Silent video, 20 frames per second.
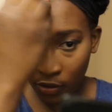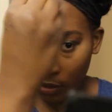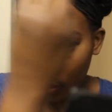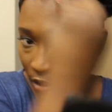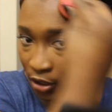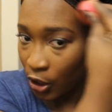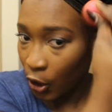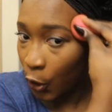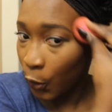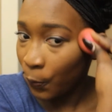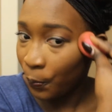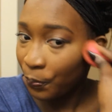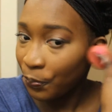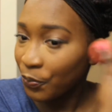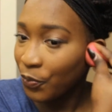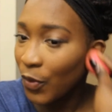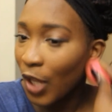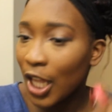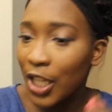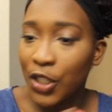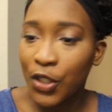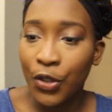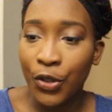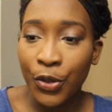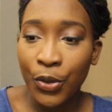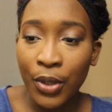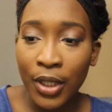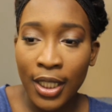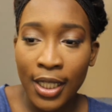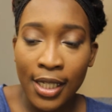So to
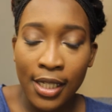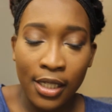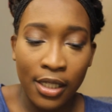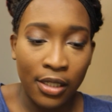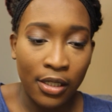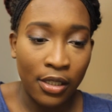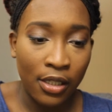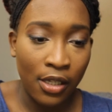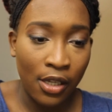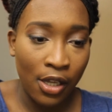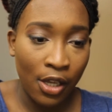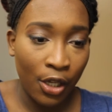do this,